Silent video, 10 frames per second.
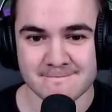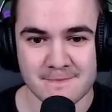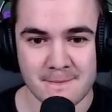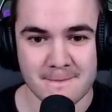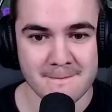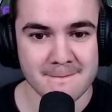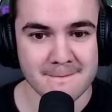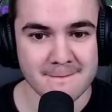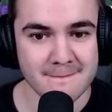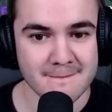
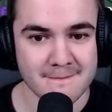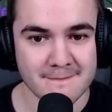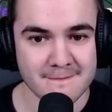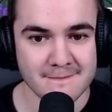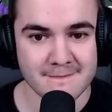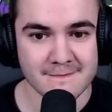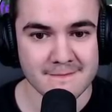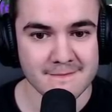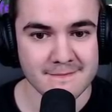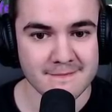
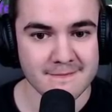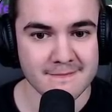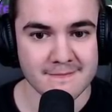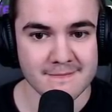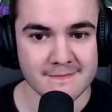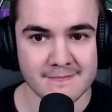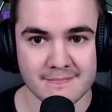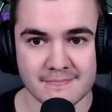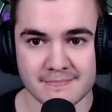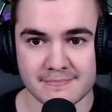
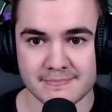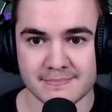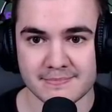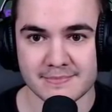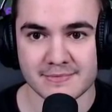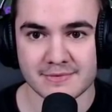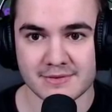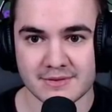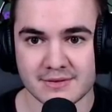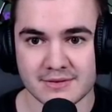
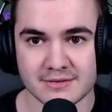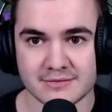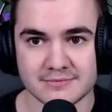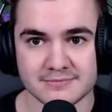(silence)